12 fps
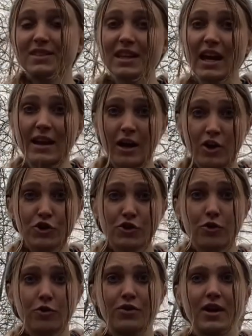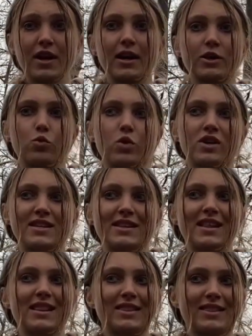And also the good thing, it was a
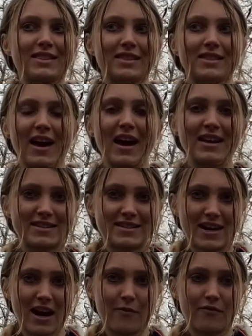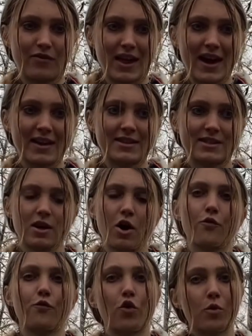nighttime flight
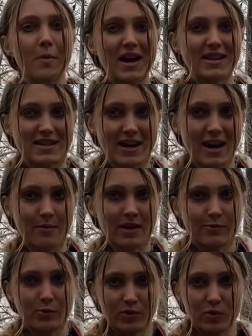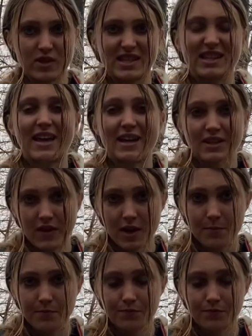for my time, what was in Latvia.